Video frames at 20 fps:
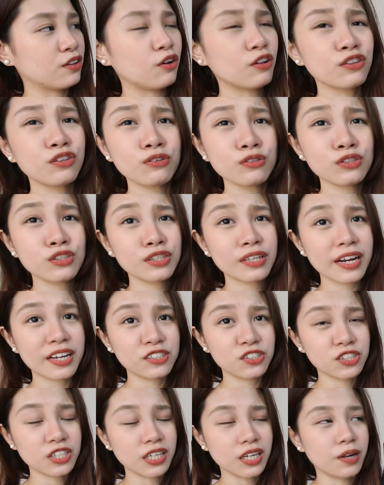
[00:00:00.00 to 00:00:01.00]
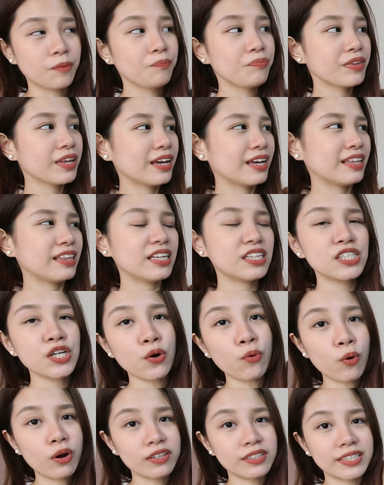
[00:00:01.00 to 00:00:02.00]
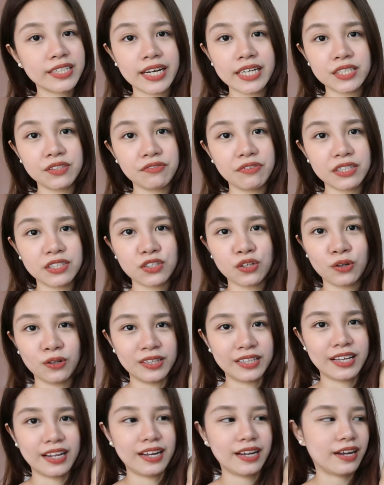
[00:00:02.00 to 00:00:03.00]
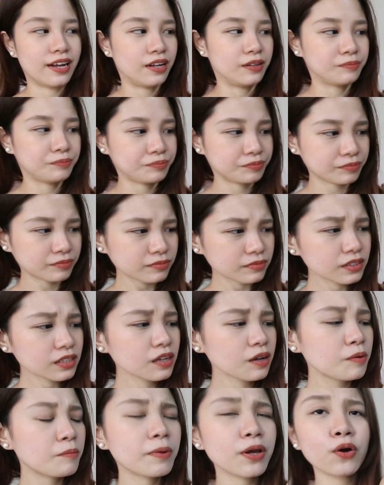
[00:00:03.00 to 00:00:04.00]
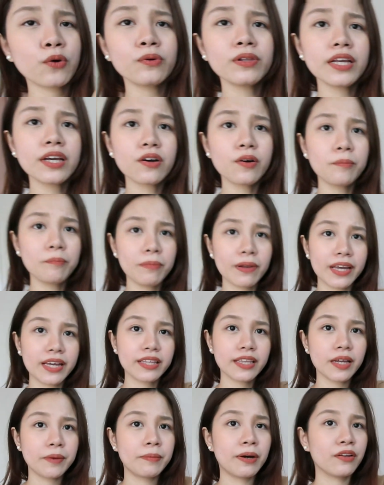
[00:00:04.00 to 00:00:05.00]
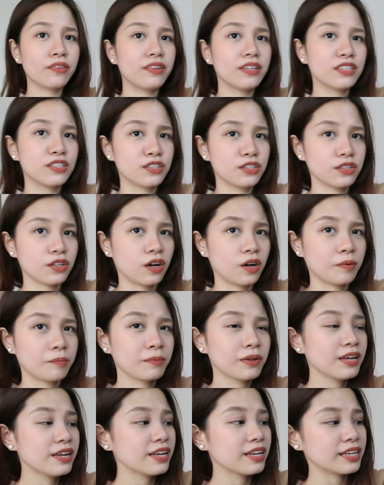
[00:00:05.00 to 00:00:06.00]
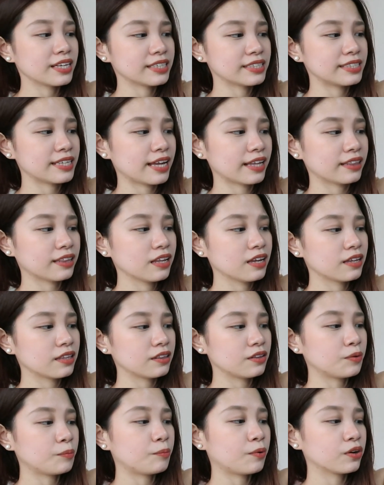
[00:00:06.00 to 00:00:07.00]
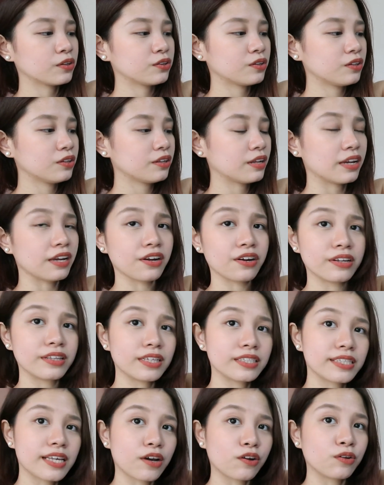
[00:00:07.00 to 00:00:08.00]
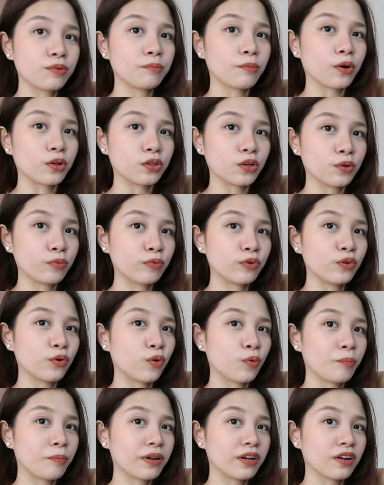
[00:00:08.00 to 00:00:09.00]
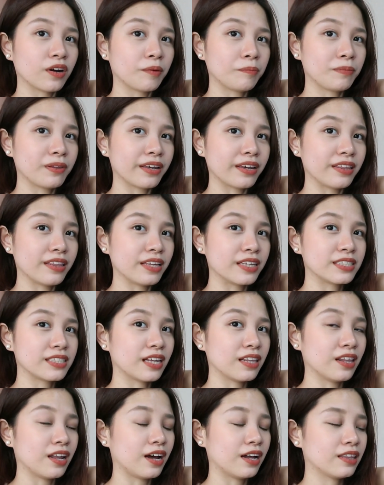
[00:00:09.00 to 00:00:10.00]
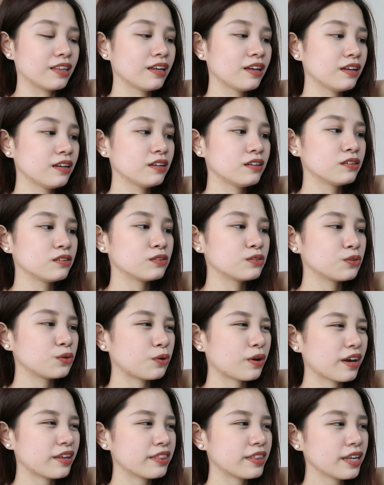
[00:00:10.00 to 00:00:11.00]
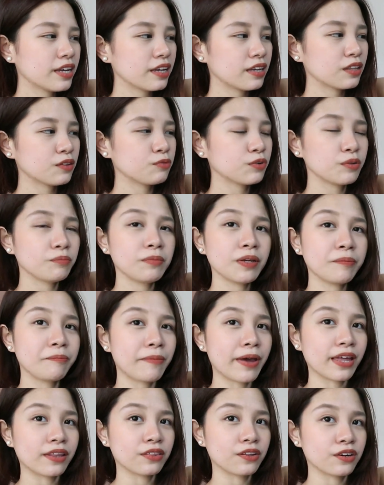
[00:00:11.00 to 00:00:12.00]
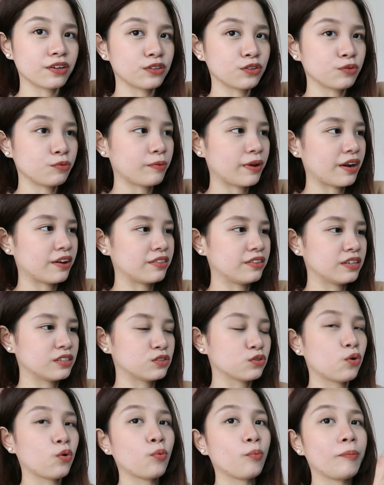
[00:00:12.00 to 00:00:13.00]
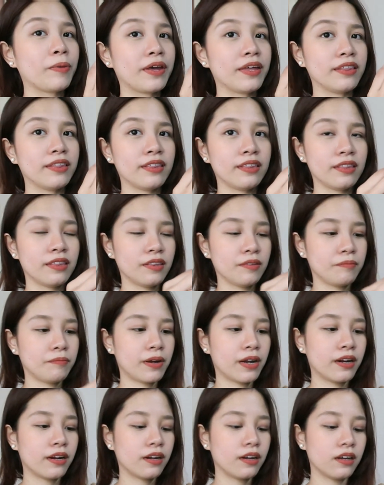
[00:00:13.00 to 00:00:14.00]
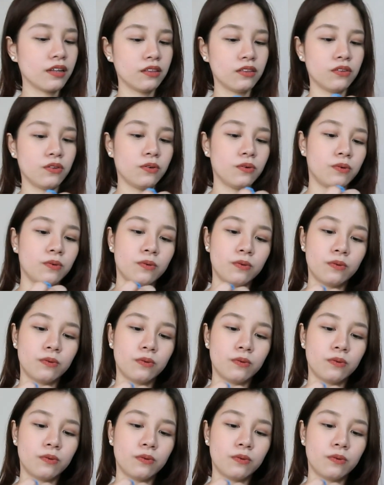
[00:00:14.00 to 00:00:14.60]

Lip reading: Although stretchy, hindi siya one size fits all talaga. My only complaint about this top is that the button here, the second button, would open up like this a lot. So, I think it would be better to wear this open. Parang ganito.